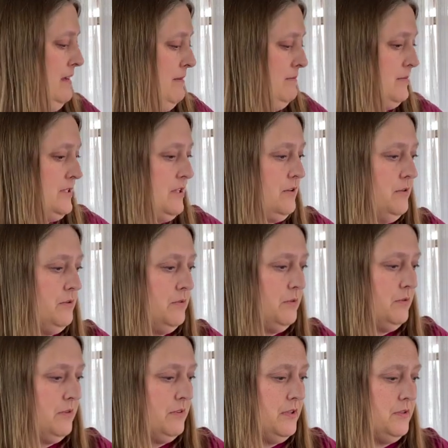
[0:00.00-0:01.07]

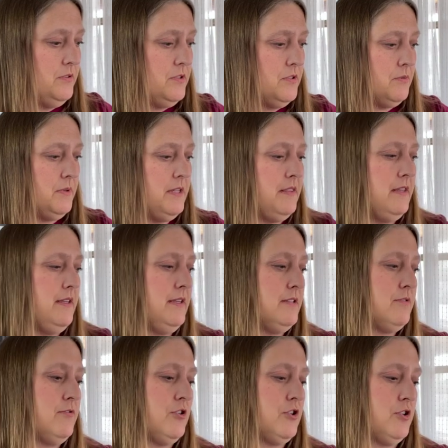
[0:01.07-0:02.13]
So those three
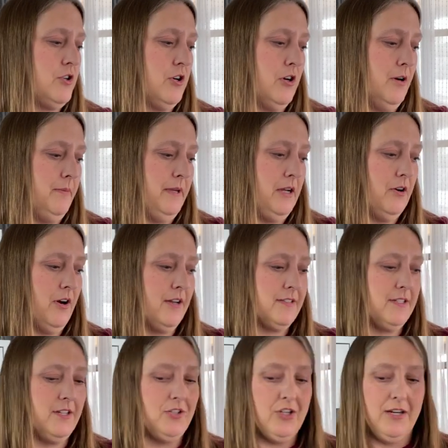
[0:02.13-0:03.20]
things for sure I'll be
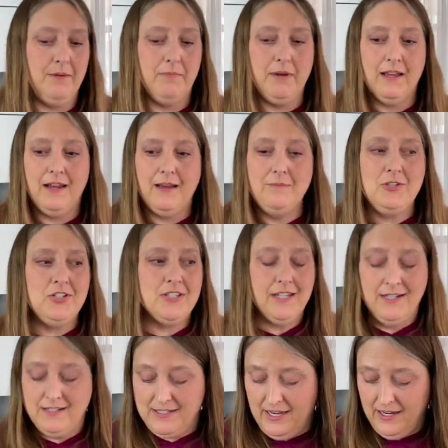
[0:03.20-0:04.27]
cross-stitching, but I'm just
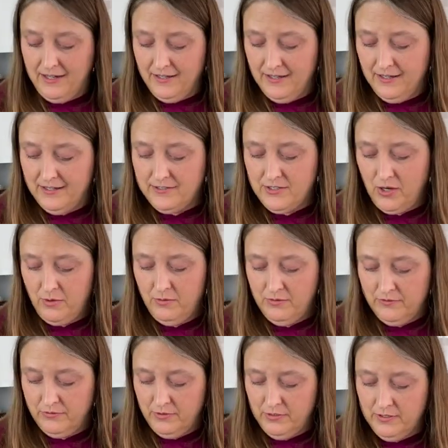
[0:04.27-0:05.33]
going to take a tote
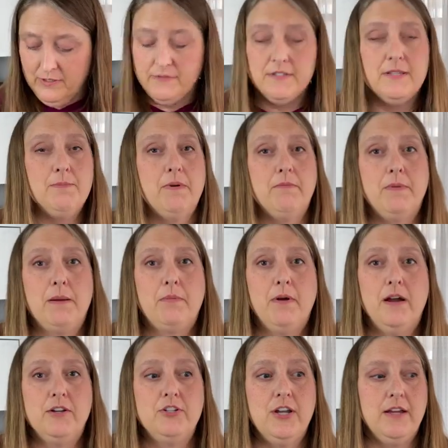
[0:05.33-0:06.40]
full of some of my
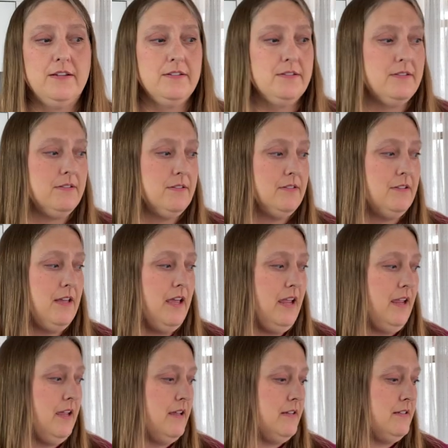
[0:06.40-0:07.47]
projects
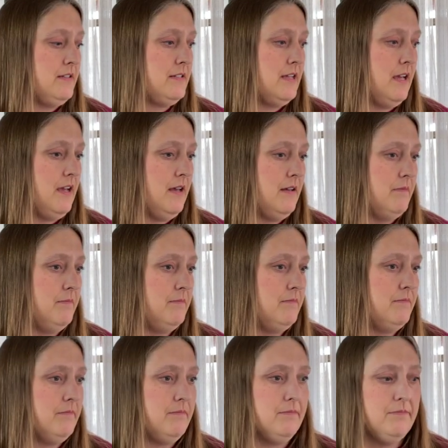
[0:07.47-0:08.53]
and
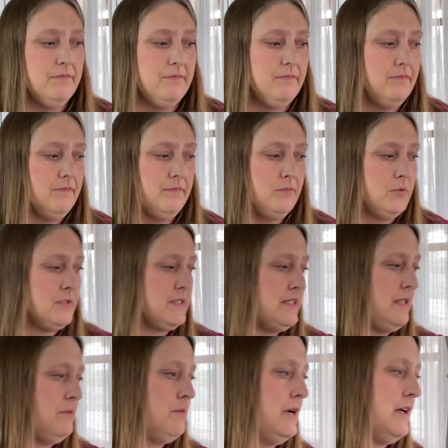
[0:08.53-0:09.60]
we'll
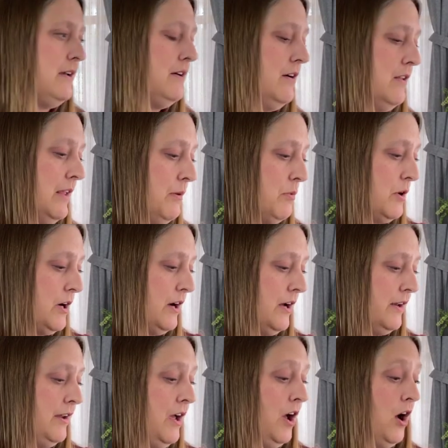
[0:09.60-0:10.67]
see what all I work on.
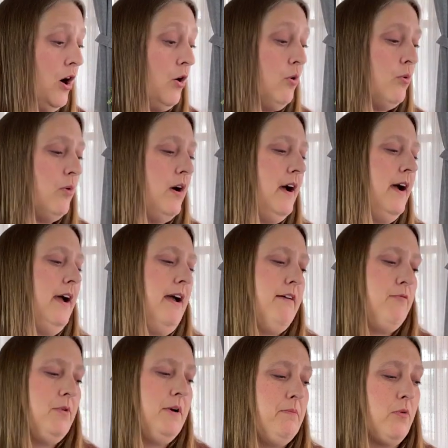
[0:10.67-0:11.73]
Oh, I
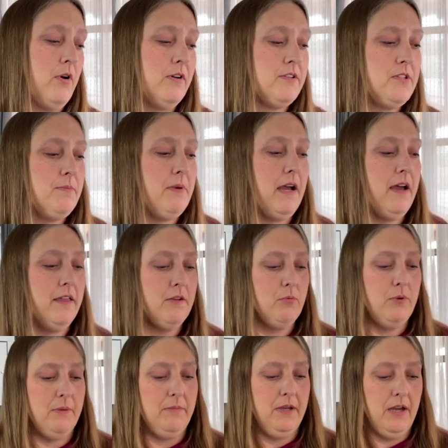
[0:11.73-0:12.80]
have more. So my other
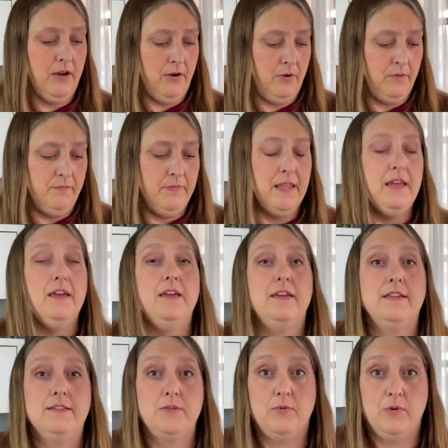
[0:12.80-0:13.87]
whip go
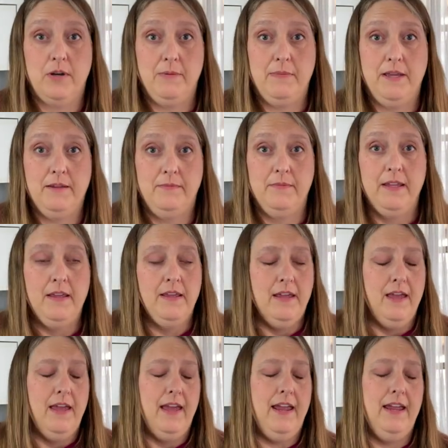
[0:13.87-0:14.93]
is an ornament,
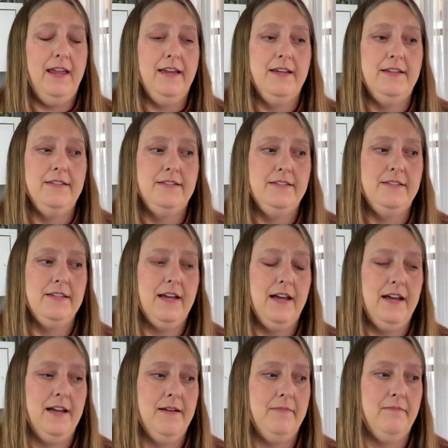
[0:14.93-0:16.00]
and
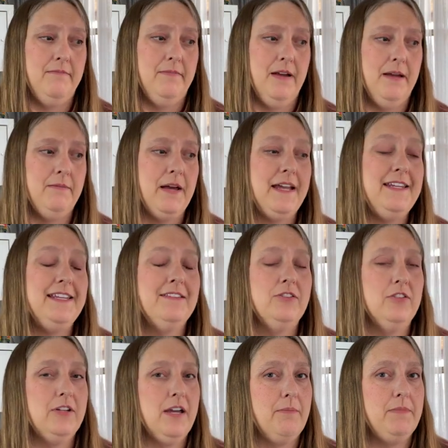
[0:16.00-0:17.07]
I didn't
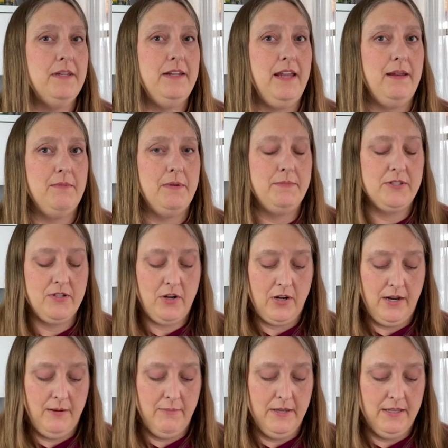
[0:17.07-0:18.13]
look up the name, I'm
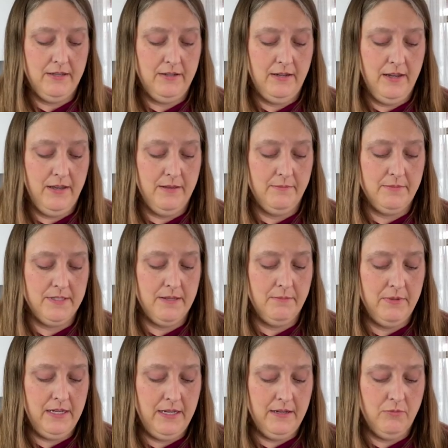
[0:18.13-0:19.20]
sorry, but
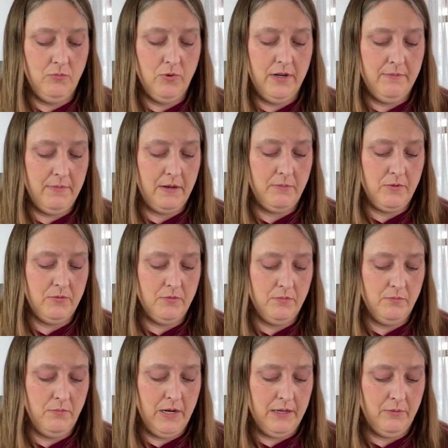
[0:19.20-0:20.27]
somebody in one of
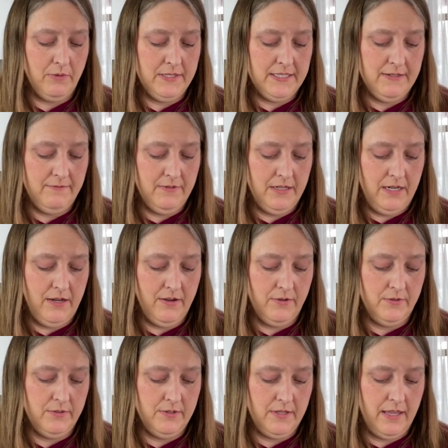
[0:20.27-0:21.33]
my recent
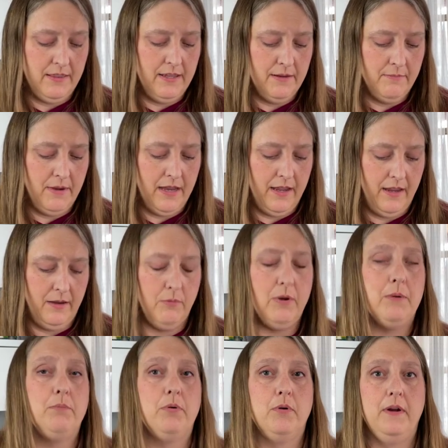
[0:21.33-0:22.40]
videos, I think my
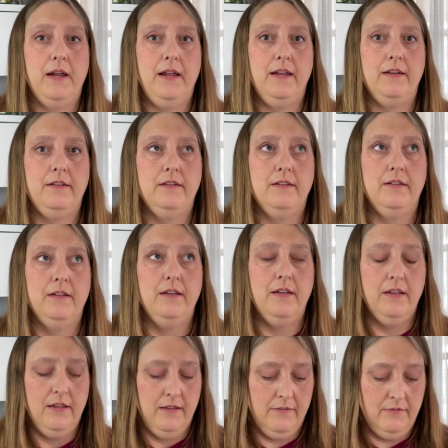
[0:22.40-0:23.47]
whip parade
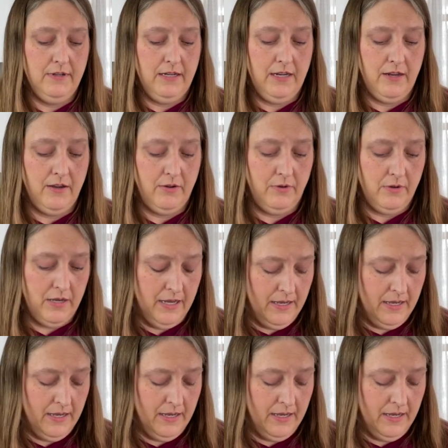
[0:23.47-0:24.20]
video,